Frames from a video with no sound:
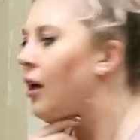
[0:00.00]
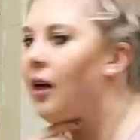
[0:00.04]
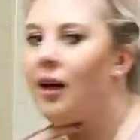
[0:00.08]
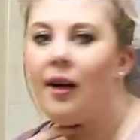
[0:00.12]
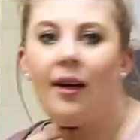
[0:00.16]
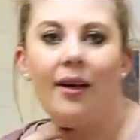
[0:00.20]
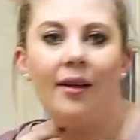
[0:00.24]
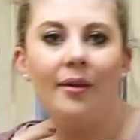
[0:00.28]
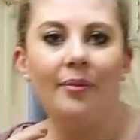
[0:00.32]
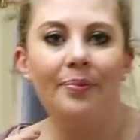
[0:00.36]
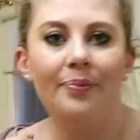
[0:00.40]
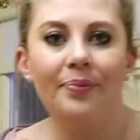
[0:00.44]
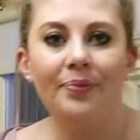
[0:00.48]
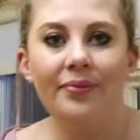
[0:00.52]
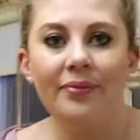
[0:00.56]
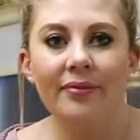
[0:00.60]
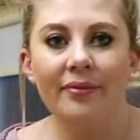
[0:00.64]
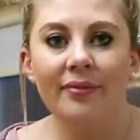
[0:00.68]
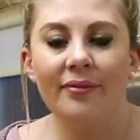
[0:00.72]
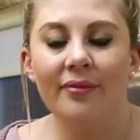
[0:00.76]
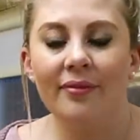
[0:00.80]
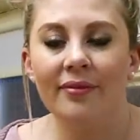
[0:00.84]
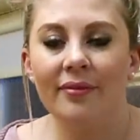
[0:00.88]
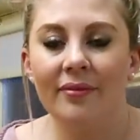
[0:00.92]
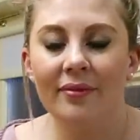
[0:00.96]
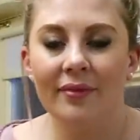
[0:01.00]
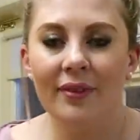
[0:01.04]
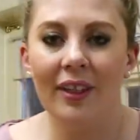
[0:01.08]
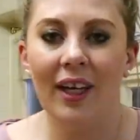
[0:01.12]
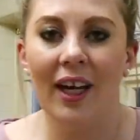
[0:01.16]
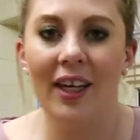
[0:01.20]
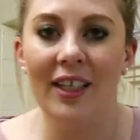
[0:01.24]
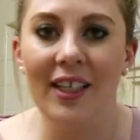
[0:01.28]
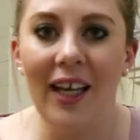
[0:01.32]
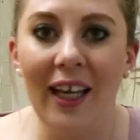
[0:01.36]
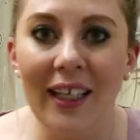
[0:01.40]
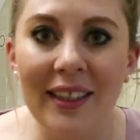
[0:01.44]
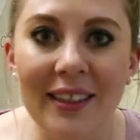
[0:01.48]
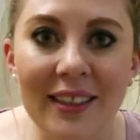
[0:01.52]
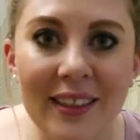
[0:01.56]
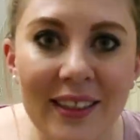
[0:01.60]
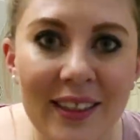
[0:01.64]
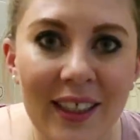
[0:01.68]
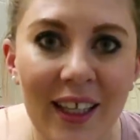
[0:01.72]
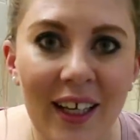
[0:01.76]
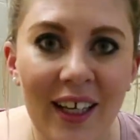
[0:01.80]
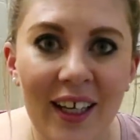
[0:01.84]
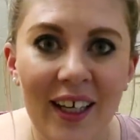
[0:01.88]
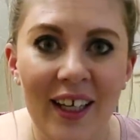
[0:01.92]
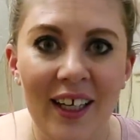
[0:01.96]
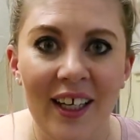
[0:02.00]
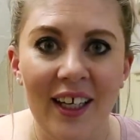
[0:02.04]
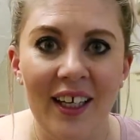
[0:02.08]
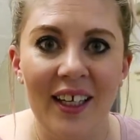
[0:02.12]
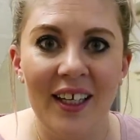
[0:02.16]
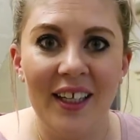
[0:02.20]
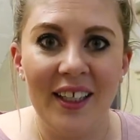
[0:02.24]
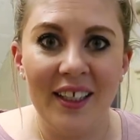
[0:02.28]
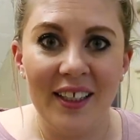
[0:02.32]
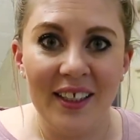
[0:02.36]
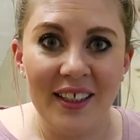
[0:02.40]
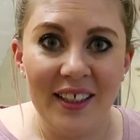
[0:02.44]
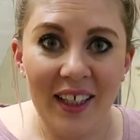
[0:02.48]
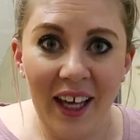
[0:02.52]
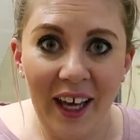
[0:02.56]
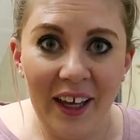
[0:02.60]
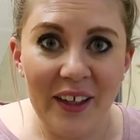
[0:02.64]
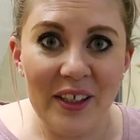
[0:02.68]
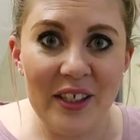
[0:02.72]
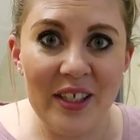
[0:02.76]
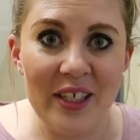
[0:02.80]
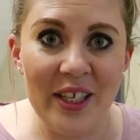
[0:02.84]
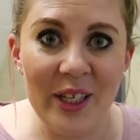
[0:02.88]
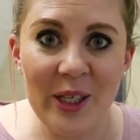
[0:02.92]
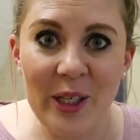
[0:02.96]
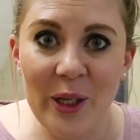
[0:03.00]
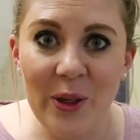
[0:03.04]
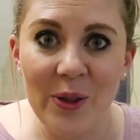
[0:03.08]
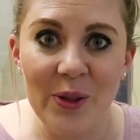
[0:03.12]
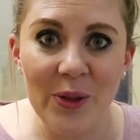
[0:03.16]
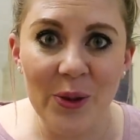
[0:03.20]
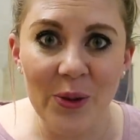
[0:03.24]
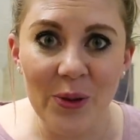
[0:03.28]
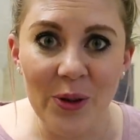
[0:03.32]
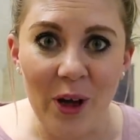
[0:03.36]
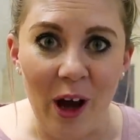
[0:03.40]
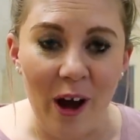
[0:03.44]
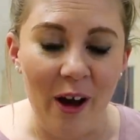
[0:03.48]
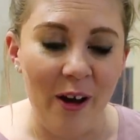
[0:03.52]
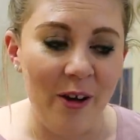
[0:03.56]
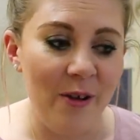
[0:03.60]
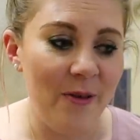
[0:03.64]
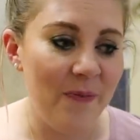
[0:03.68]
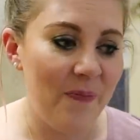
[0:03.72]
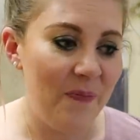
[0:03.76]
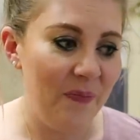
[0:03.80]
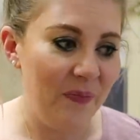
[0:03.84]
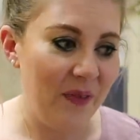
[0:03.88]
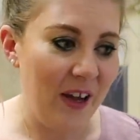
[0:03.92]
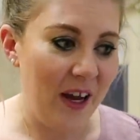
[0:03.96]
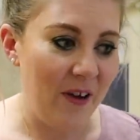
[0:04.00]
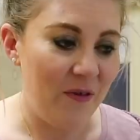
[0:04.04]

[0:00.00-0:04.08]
And yes, so it's all go.